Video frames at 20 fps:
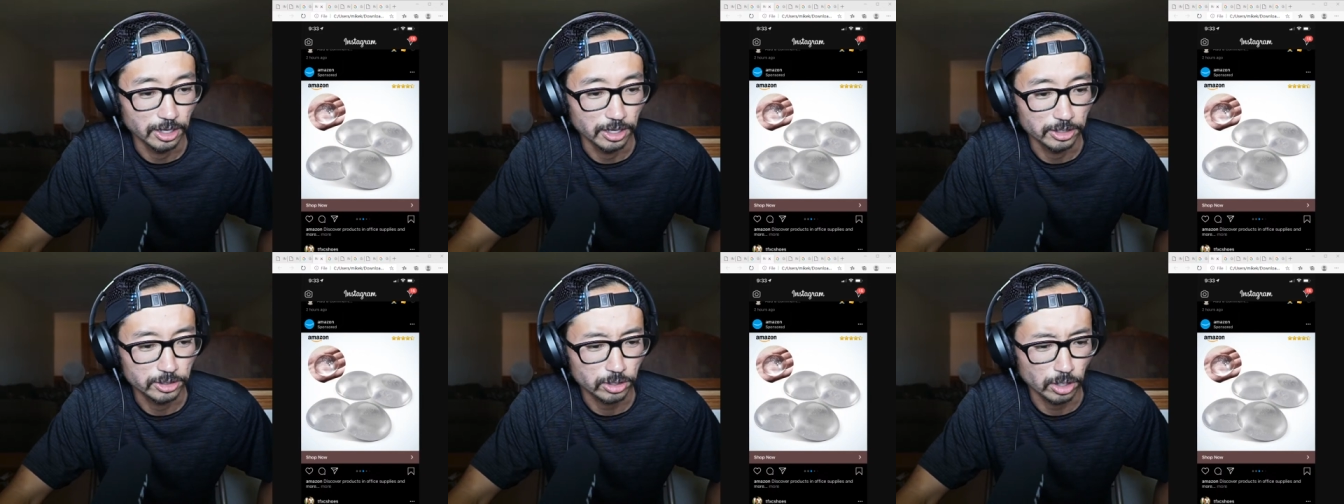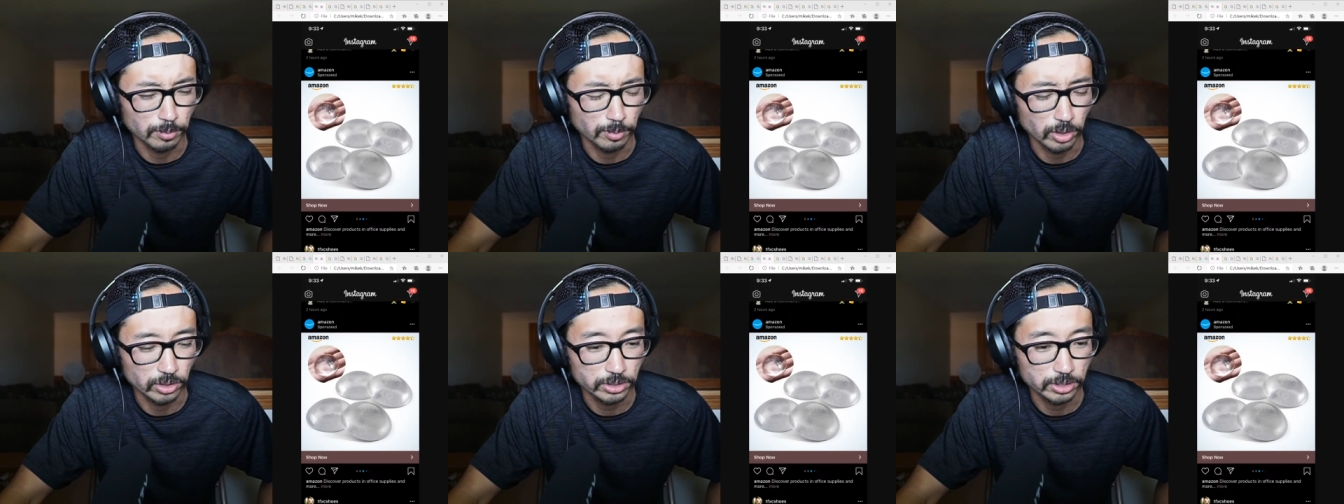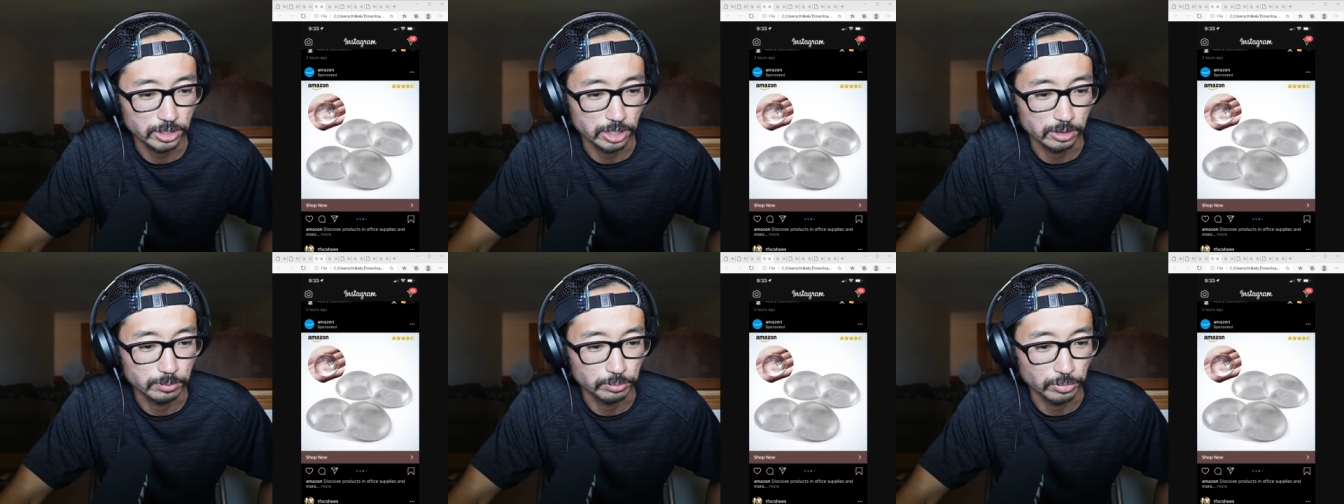Sean Marshall
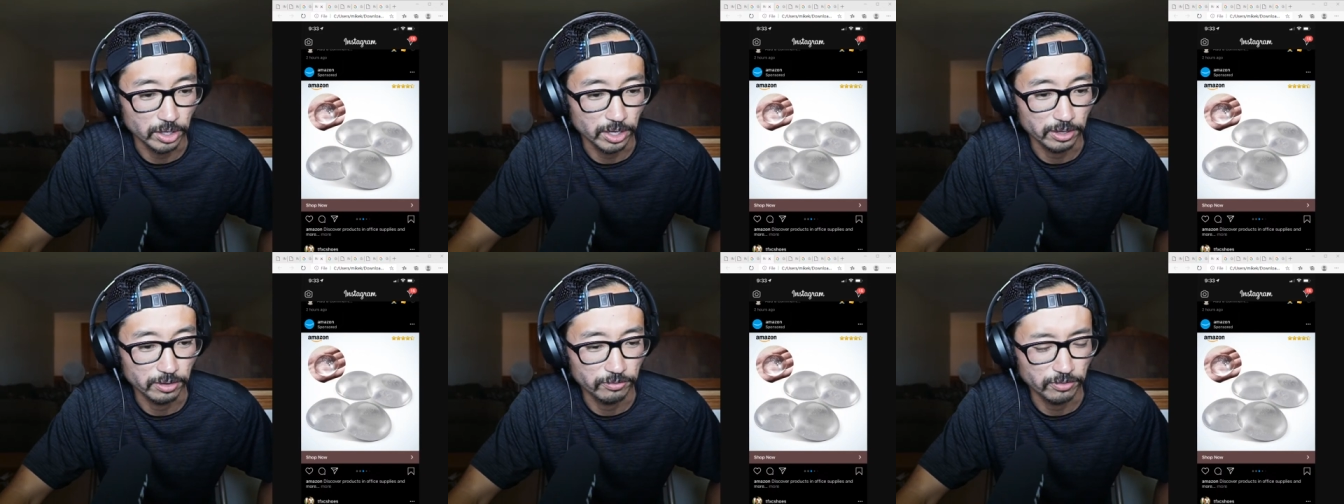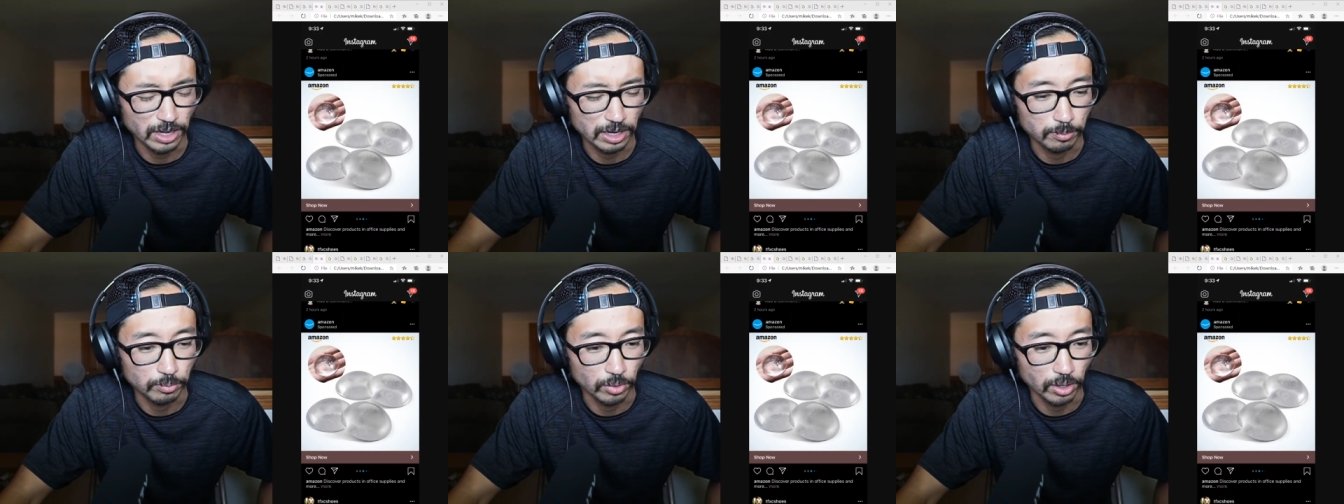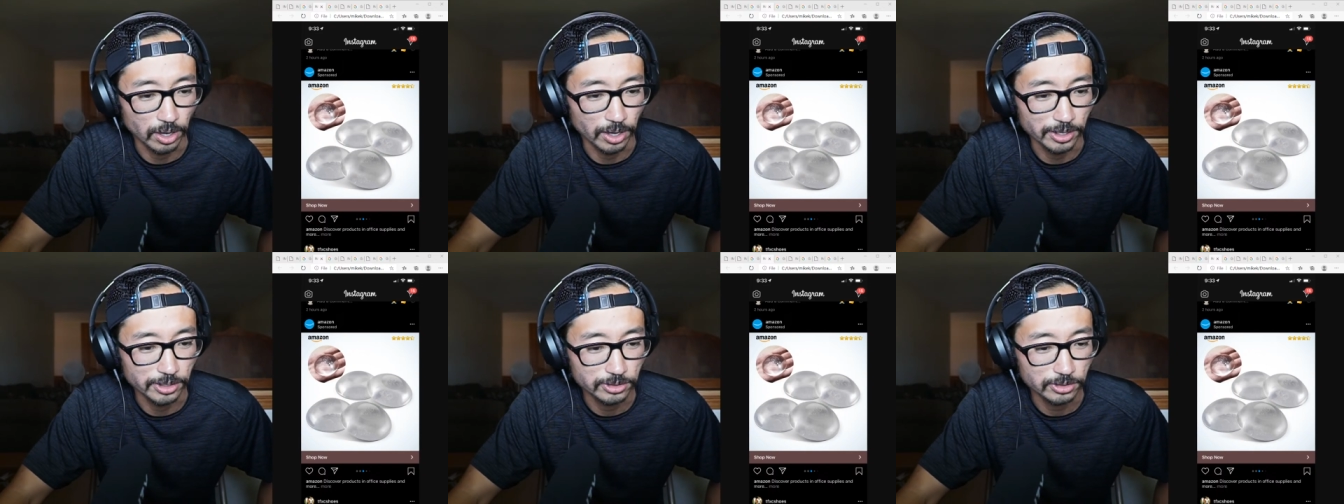says break fake
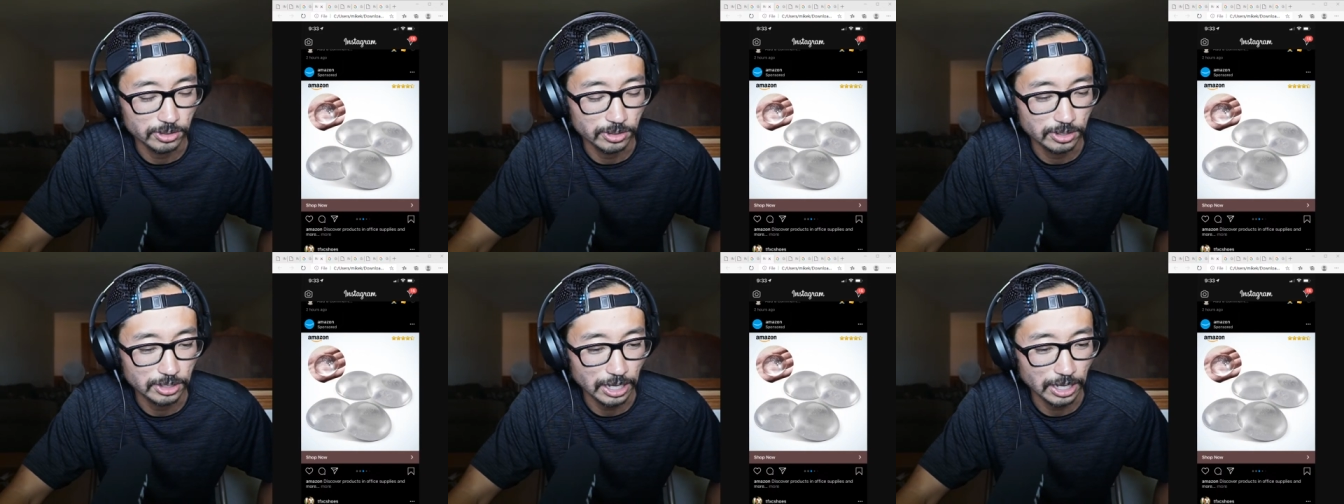bra inserts.